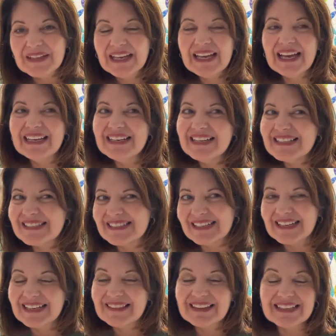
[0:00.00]
and he's
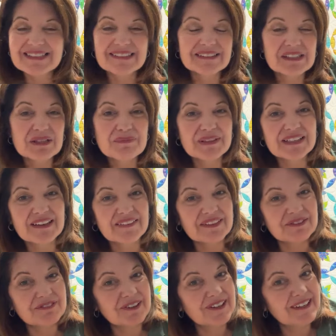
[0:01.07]
thinking that's a little bit on the
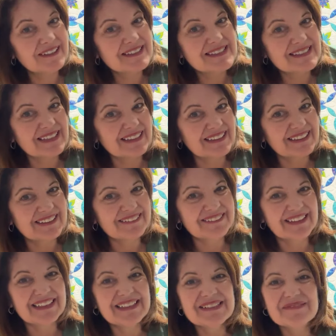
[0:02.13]
wrong side,
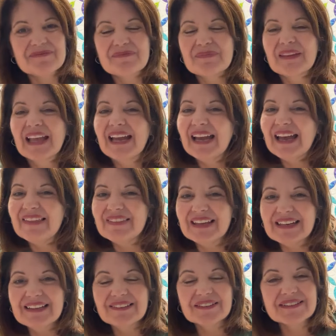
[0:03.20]
right? And then
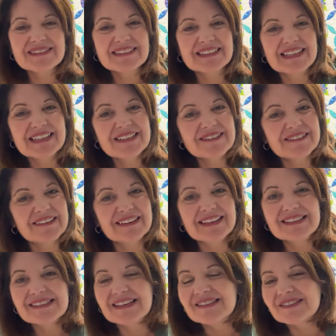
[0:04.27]
he looks at Eeyore and he
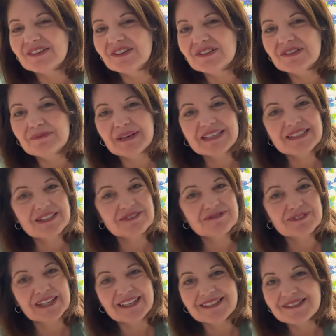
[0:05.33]
says, oh, my dear
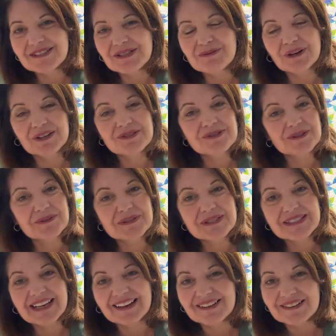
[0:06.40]
friend, you are so
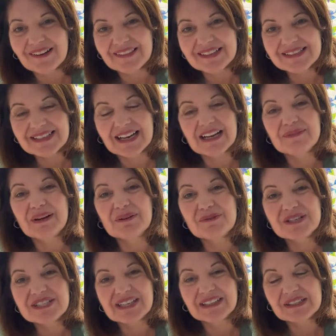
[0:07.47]
sad all the time. I
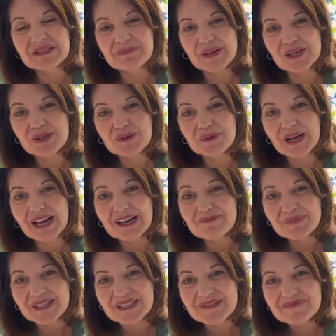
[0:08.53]
wish I could make you
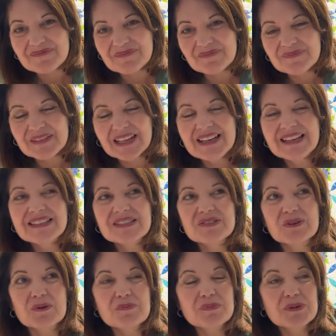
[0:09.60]
happy.
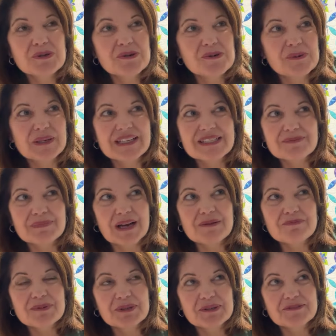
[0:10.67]
So Pooh is my
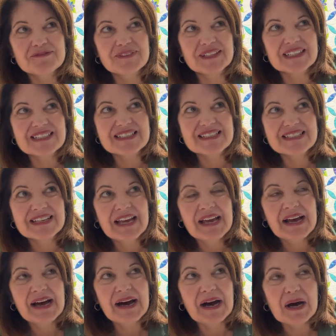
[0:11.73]
perfect
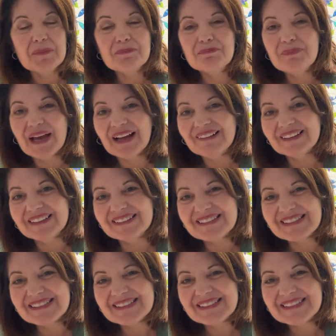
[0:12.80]

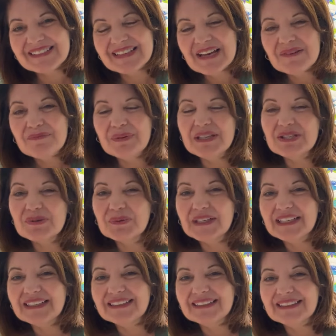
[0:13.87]
balance
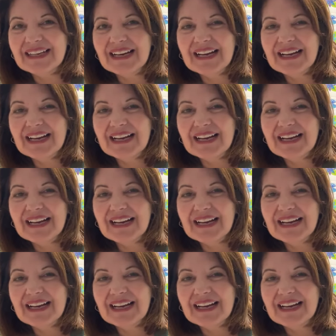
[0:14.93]
between